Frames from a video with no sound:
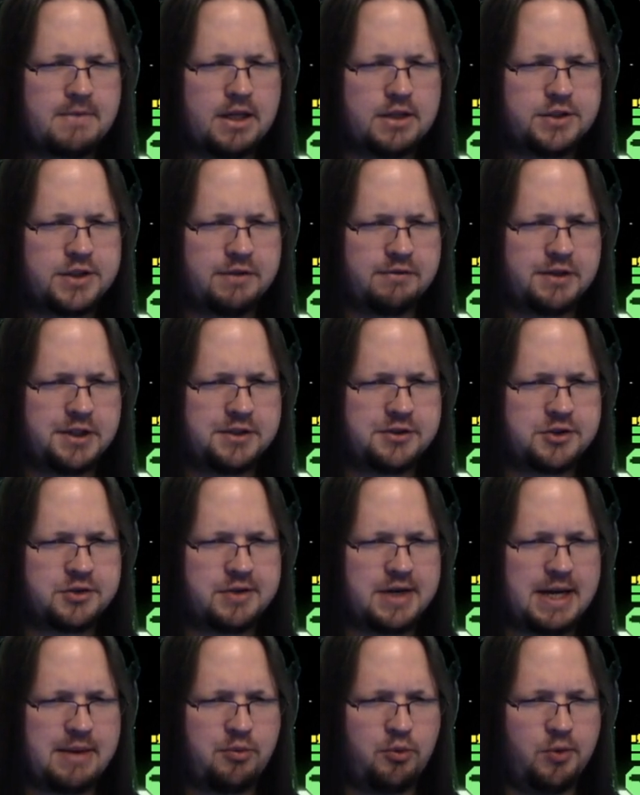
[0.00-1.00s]
17
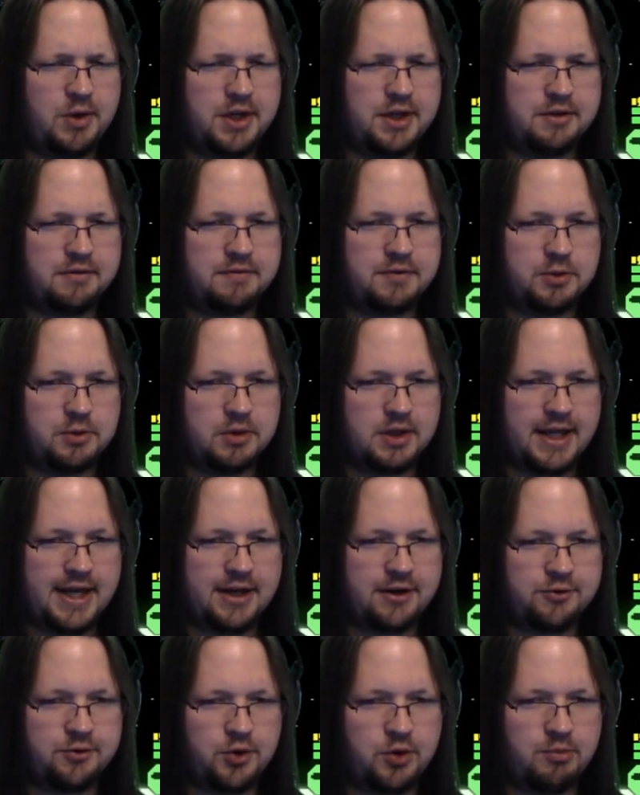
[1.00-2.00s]
scrap, 1 fuel,
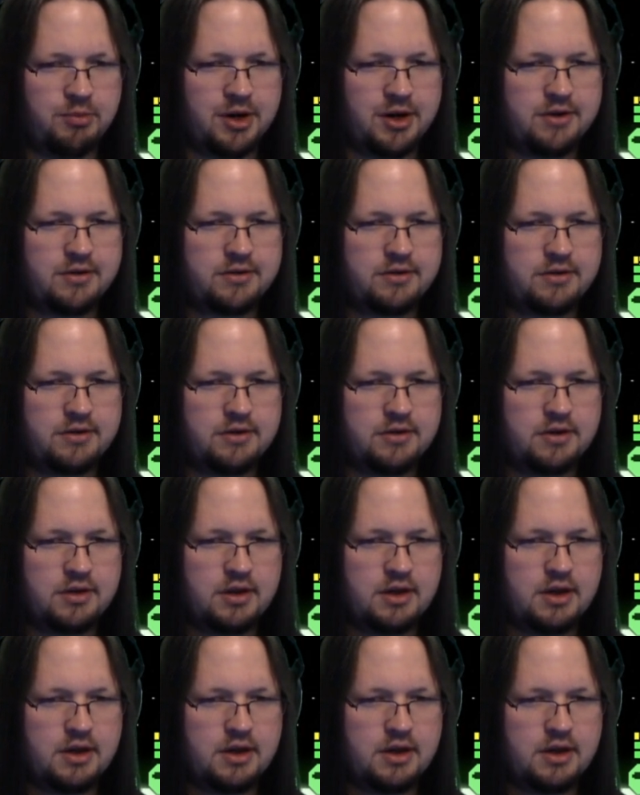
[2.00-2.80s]
and a drone parts.